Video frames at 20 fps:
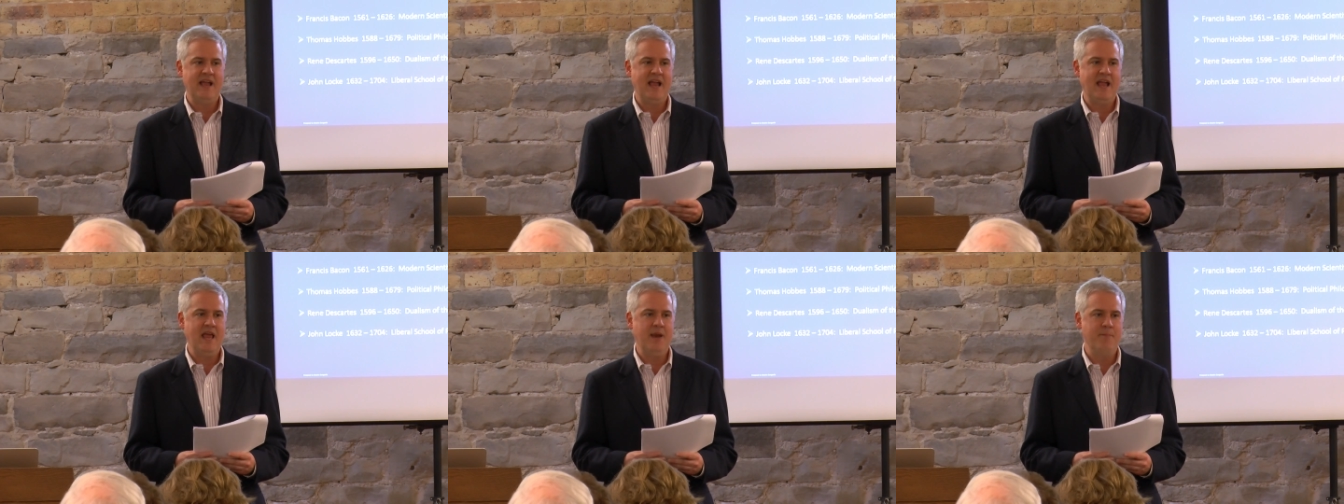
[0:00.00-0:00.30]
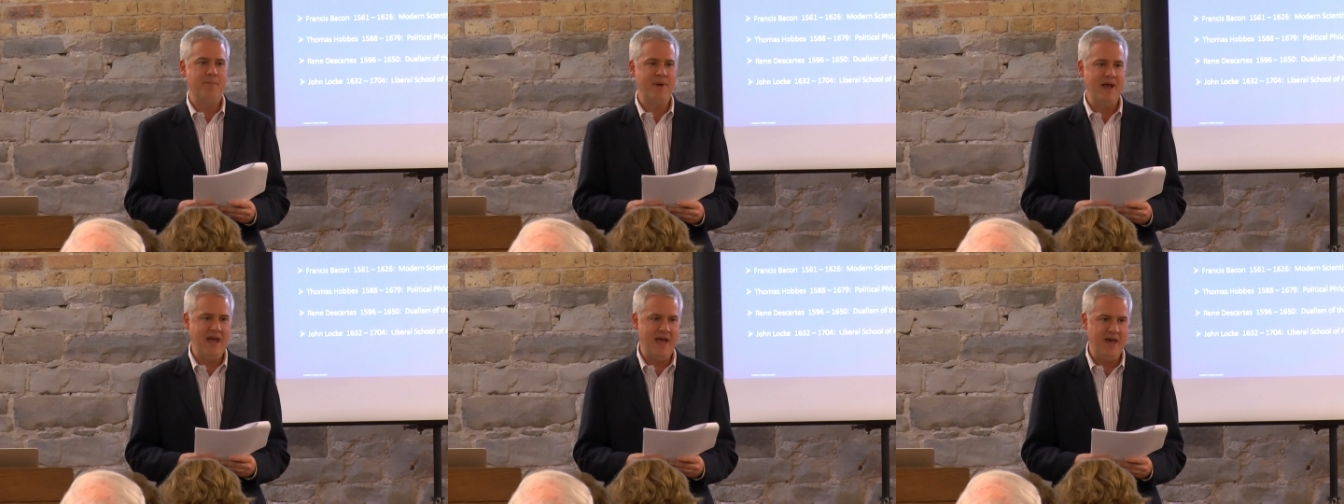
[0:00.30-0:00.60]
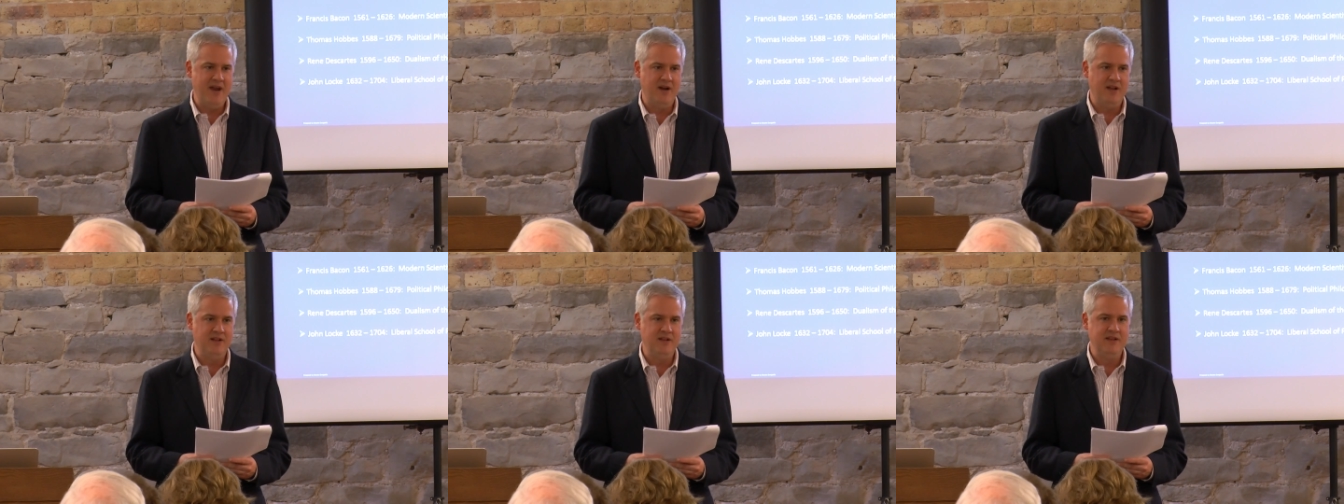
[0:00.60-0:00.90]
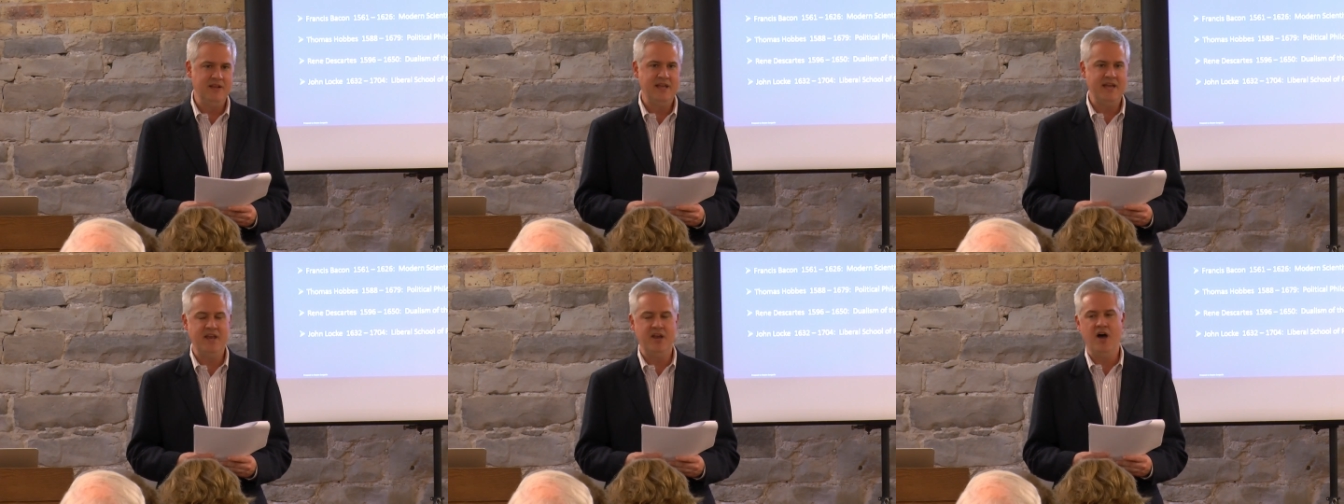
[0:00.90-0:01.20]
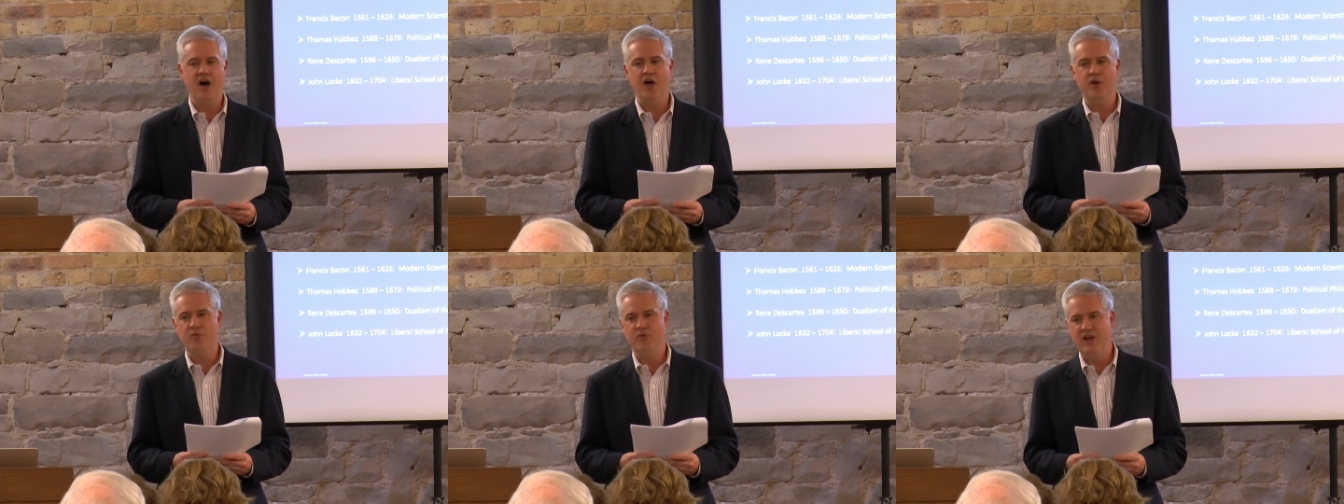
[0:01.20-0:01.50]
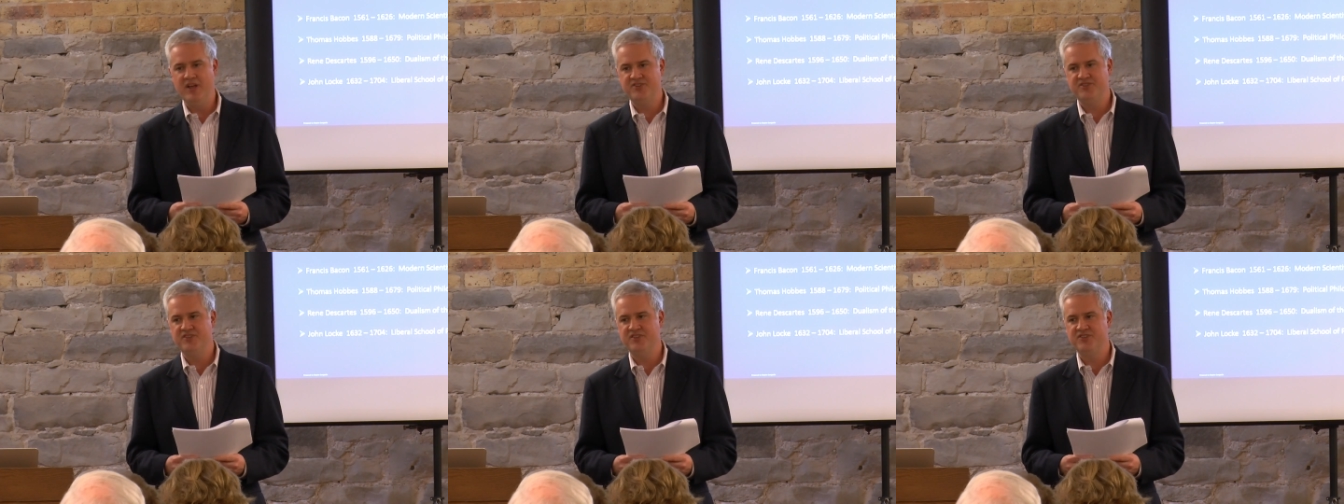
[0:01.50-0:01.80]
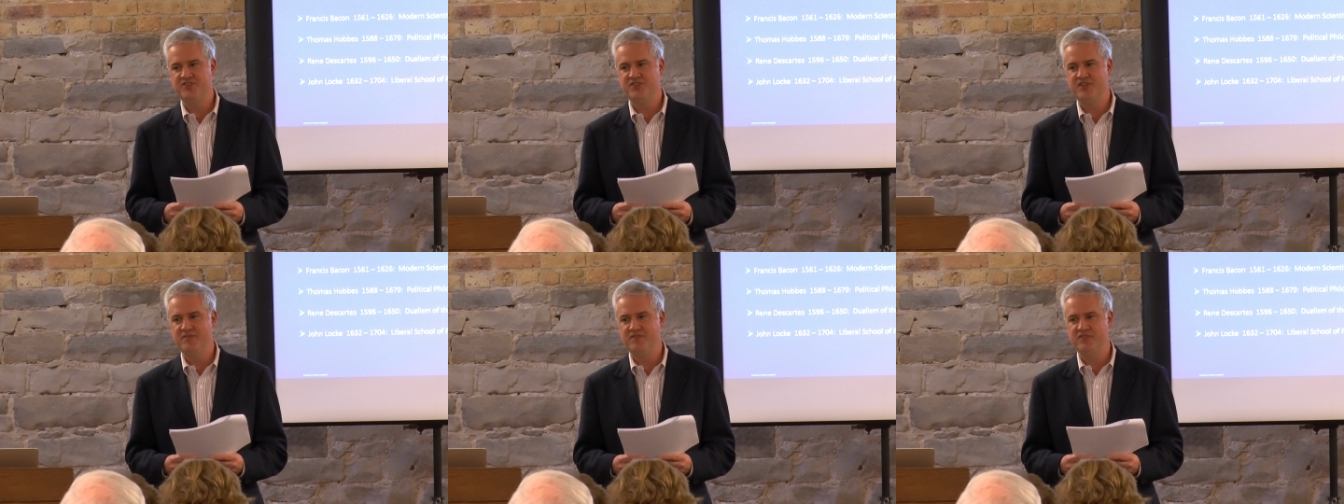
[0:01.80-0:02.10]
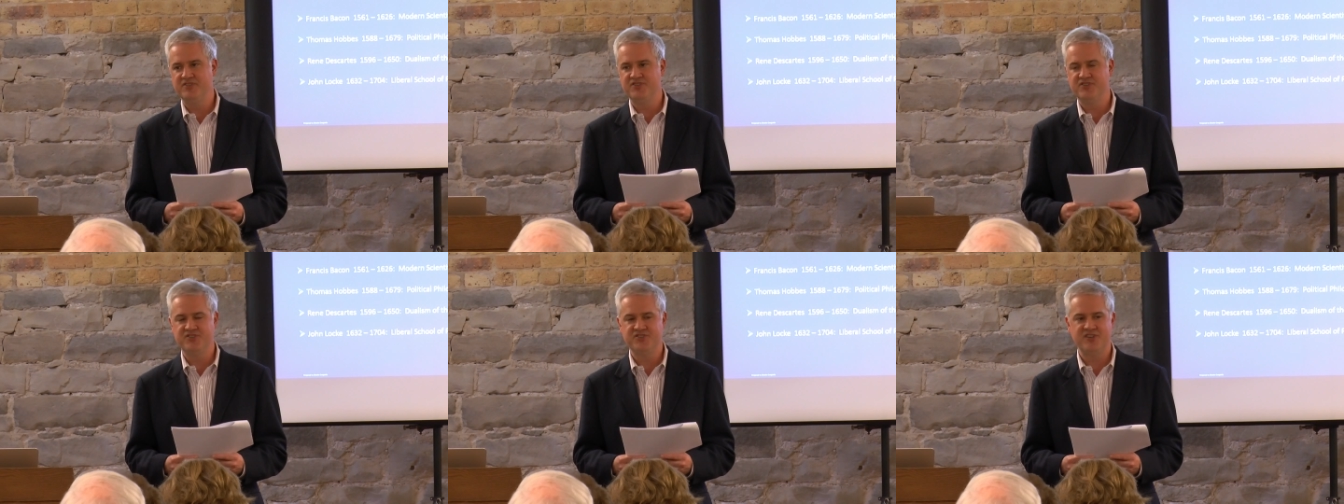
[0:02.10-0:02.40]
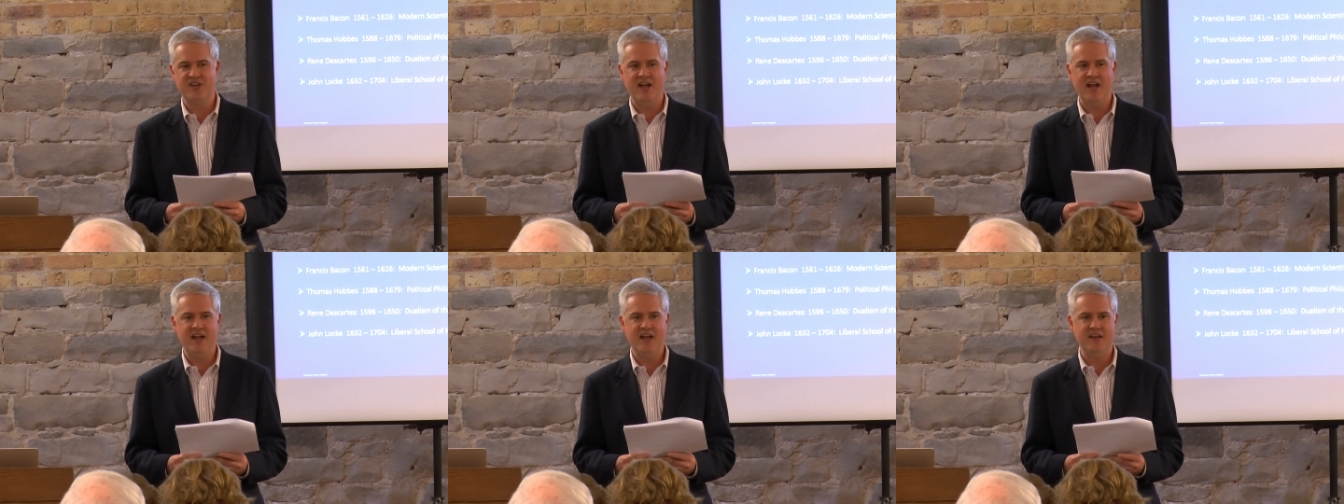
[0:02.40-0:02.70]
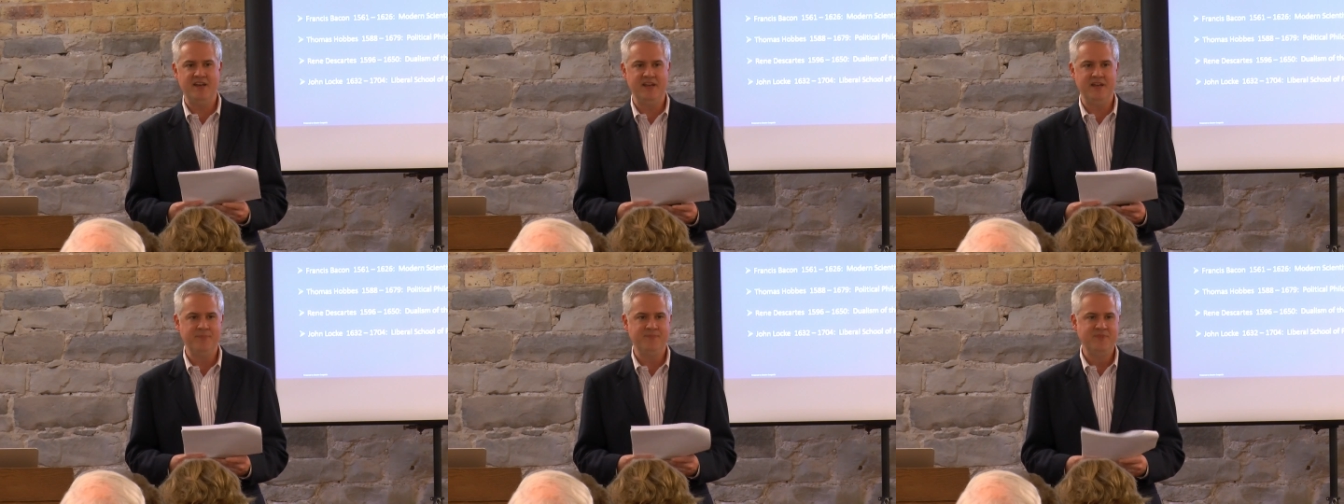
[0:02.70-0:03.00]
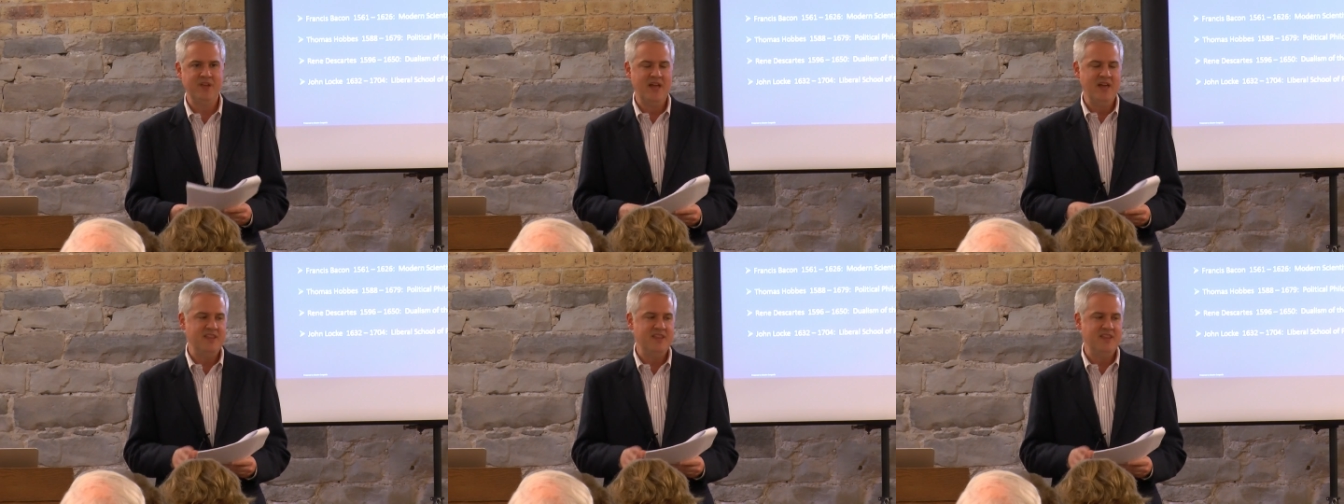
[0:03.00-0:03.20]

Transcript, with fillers: and battle and unrest in civil society,